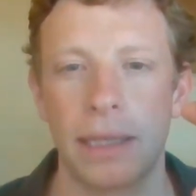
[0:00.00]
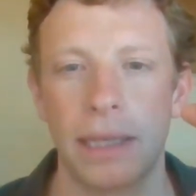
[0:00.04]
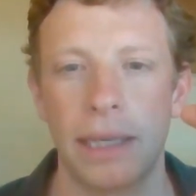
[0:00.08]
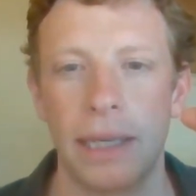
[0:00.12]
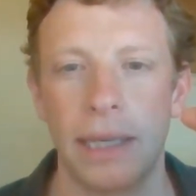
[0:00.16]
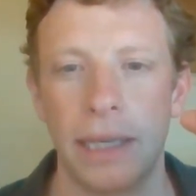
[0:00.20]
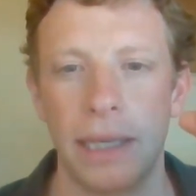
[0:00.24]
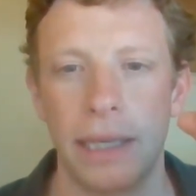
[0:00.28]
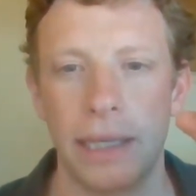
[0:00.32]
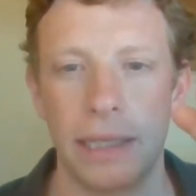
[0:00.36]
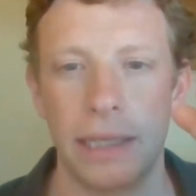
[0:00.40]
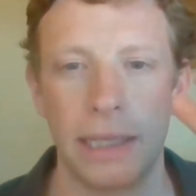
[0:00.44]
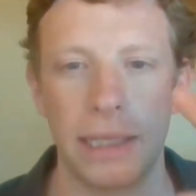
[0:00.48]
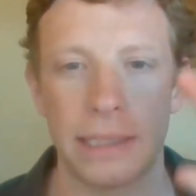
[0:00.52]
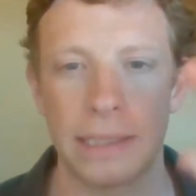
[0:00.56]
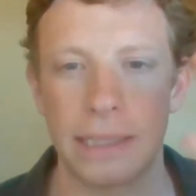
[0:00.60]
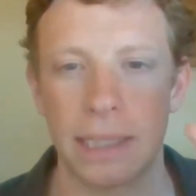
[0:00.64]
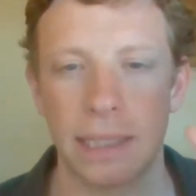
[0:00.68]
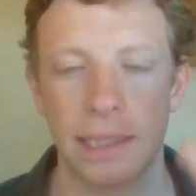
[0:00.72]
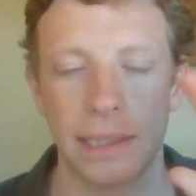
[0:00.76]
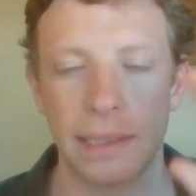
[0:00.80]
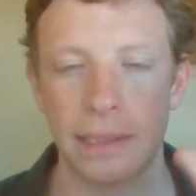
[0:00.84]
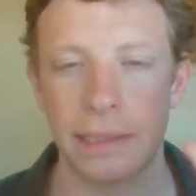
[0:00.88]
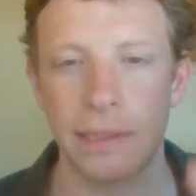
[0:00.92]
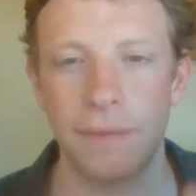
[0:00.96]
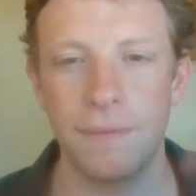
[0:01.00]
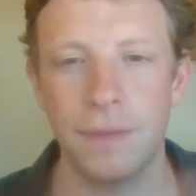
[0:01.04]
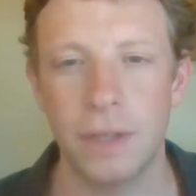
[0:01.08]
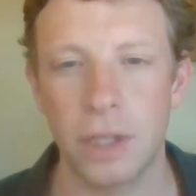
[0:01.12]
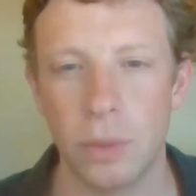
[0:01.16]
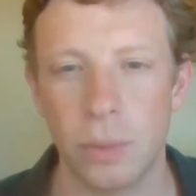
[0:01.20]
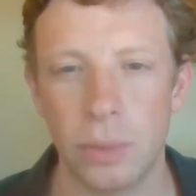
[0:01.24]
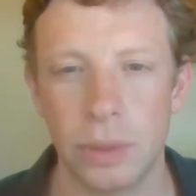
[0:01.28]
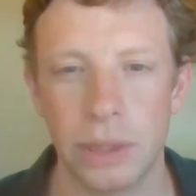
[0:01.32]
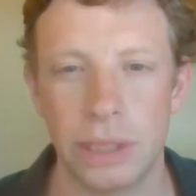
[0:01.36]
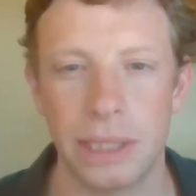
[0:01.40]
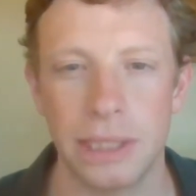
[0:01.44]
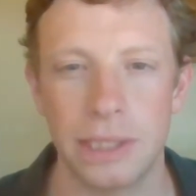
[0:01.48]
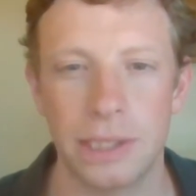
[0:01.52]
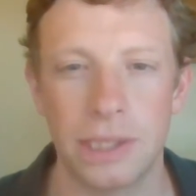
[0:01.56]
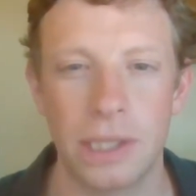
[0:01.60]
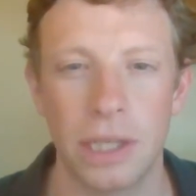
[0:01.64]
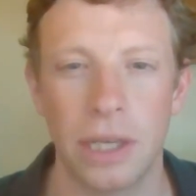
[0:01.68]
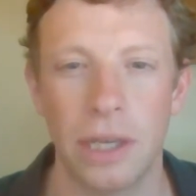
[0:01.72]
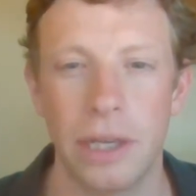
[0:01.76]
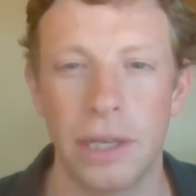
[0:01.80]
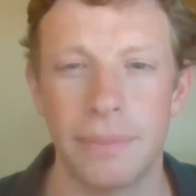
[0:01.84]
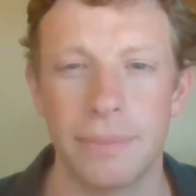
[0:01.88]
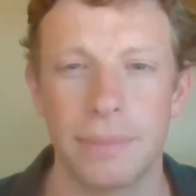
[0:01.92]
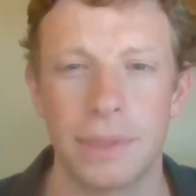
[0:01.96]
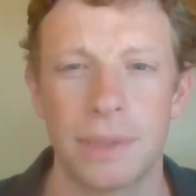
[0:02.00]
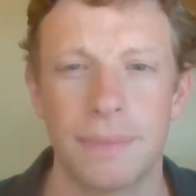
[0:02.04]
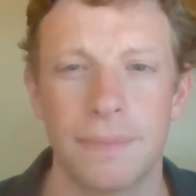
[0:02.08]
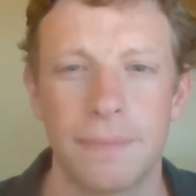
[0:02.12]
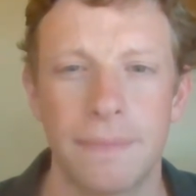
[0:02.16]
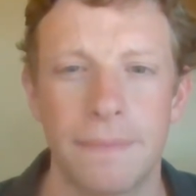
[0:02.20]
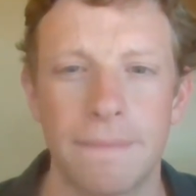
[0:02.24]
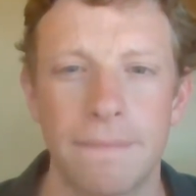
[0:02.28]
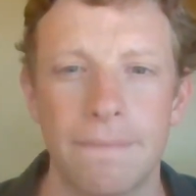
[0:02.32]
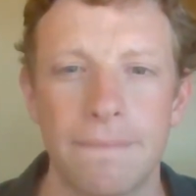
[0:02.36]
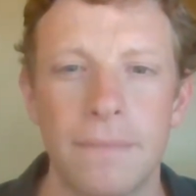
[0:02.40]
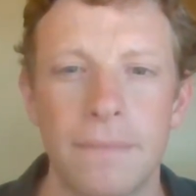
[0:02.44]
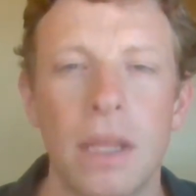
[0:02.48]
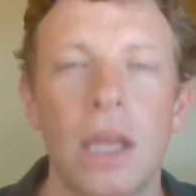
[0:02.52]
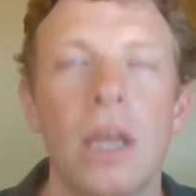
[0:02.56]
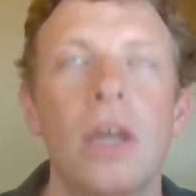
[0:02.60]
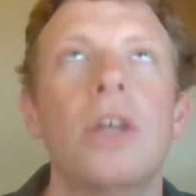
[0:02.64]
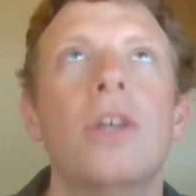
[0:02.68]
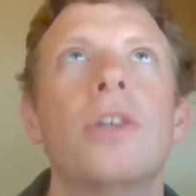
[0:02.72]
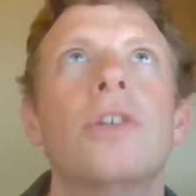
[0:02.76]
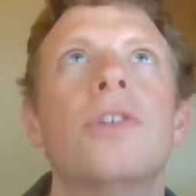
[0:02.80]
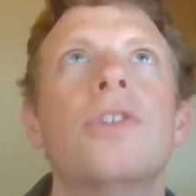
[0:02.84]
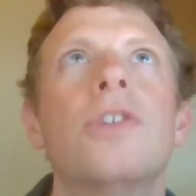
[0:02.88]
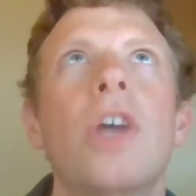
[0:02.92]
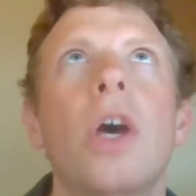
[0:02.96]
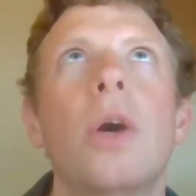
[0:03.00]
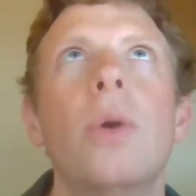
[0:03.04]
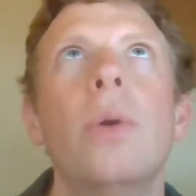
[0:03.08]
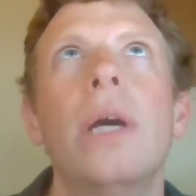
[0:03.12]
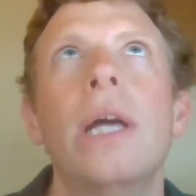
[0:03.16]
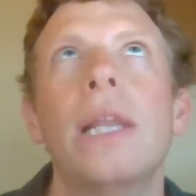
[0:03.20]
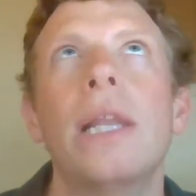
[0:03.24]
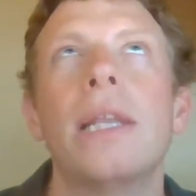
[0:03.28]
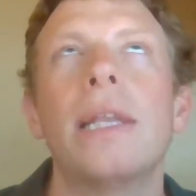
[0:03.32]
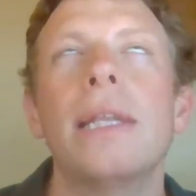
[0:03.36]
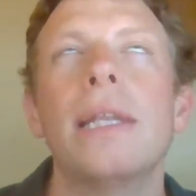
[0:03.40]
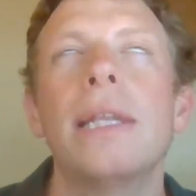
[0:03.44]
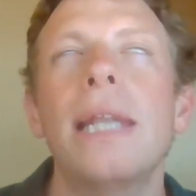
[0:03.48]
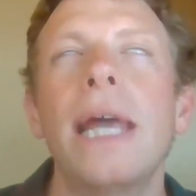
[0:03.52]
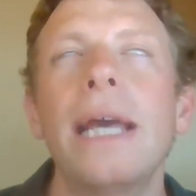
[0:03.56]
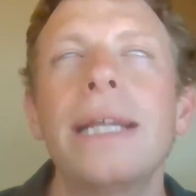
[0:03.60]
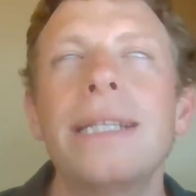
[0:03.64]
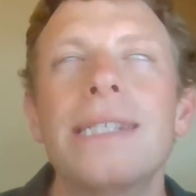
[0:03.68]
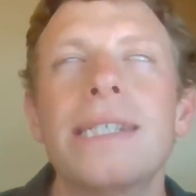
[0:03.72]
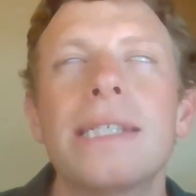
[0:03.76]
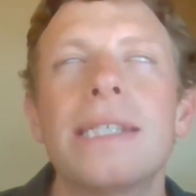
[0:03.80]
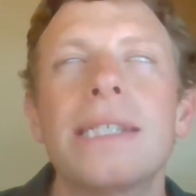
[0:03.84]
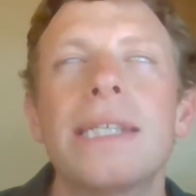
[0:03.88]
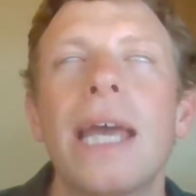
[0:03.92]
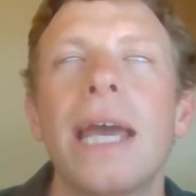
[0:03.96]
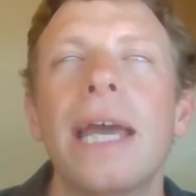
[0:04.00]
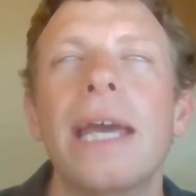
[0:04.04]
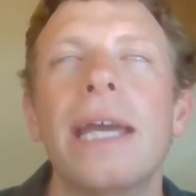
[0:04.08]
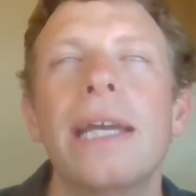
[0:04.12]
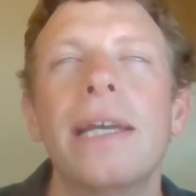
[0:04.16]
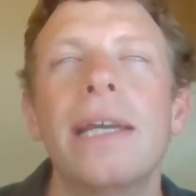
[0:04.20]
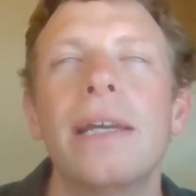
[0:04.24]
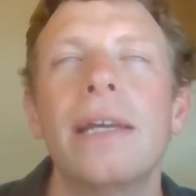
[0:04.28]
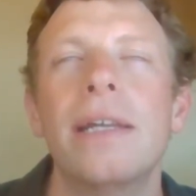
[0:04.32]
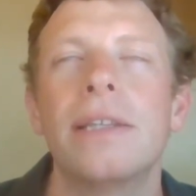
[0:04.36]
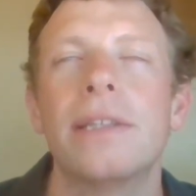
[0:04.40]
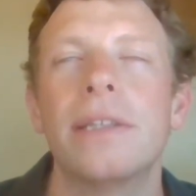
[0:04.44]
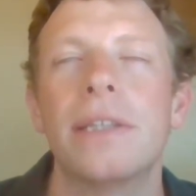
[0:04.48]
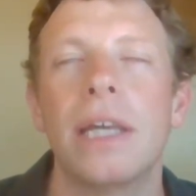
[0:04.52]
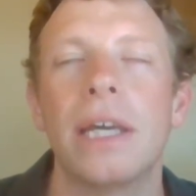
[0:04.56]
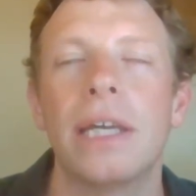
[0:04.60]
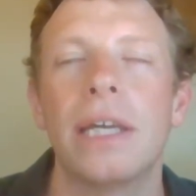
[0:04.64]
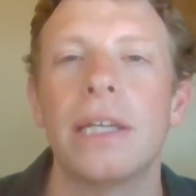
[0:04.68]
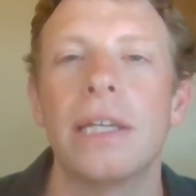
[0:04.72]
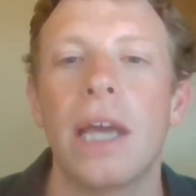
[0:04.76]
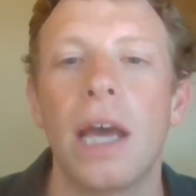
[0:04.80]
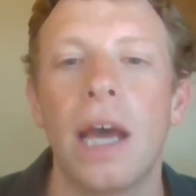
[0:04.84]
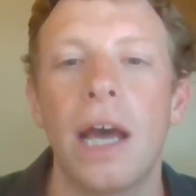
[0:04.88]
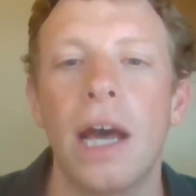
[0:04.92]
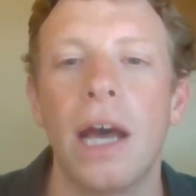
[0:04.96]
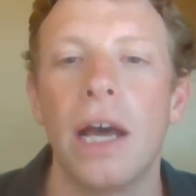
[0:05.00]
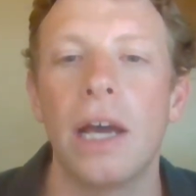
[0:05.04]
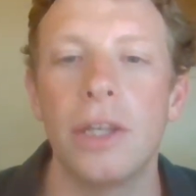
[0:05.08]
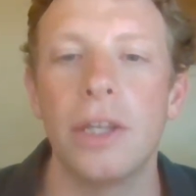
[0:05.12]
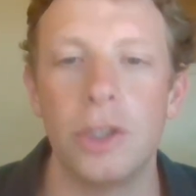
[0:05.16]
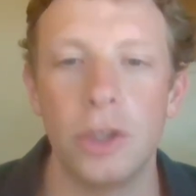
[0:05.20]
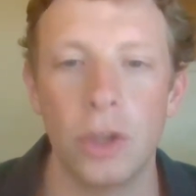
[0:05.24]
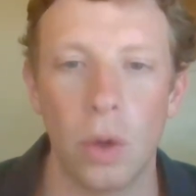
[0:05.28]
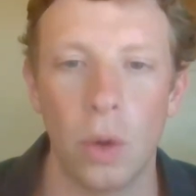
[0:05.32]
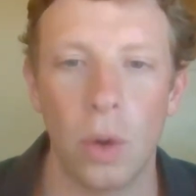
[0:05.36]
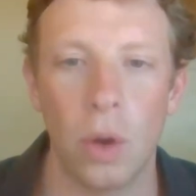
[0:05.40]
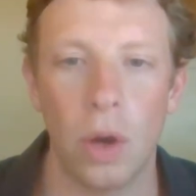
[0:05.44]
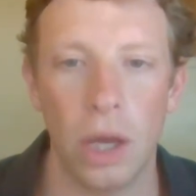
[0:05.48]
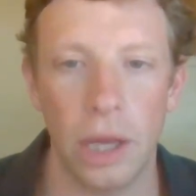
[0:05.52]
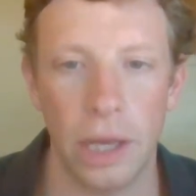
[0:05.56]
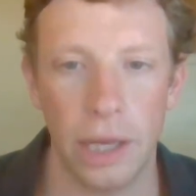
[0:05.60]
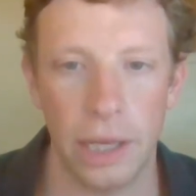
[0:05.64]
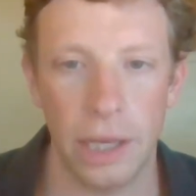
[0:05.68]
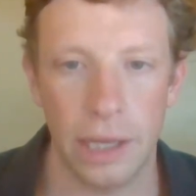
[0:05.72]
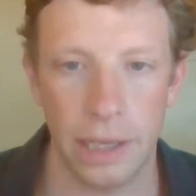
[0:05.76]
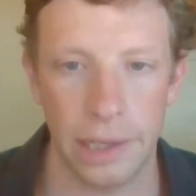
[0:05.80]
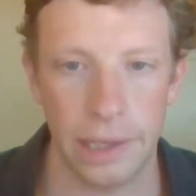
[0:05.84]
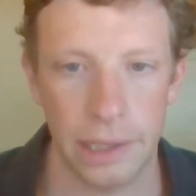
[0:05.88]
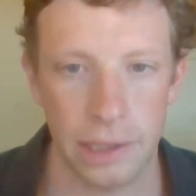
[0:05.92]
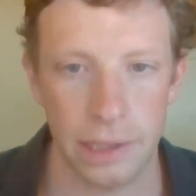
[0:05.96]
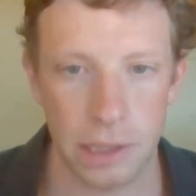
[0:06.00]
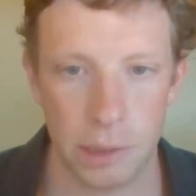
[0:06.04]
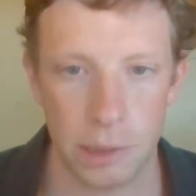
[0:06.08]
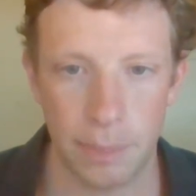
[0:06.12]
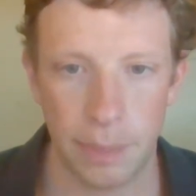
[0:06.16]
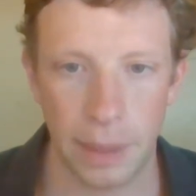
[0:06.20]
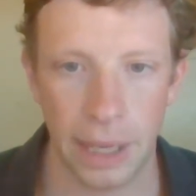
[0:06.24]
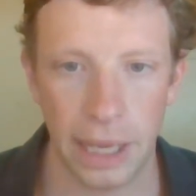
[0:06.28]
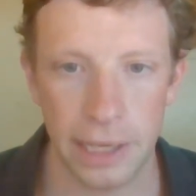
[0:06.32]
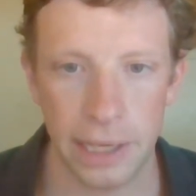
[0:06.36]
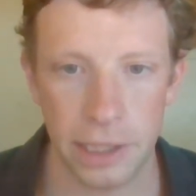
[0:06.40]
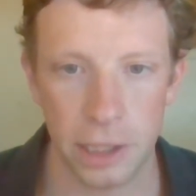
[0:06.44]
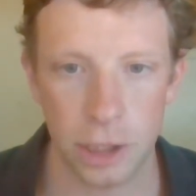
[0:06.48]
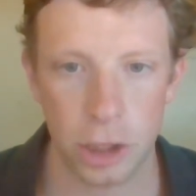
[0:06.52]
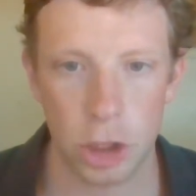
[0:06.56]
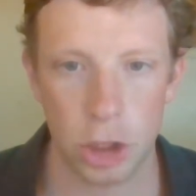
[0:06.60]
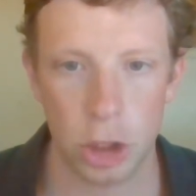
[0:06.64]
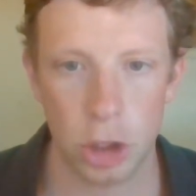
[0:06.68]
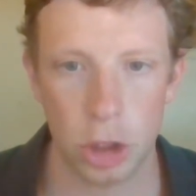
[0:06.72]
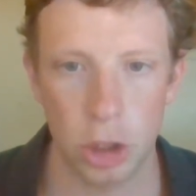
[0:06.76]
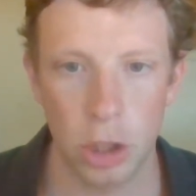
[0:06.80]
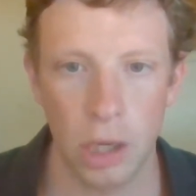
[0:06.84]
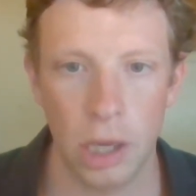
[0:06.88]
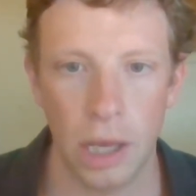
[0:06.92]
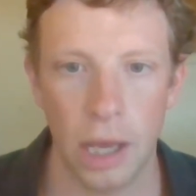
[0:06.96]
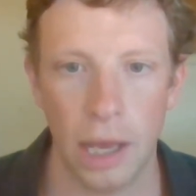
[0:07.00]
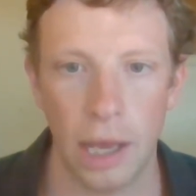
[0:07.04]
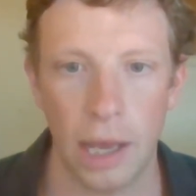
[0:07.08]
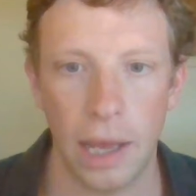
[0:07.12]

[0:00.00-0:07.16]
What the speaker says: it's a little difficult with these terms. So let's say that you're a Spanish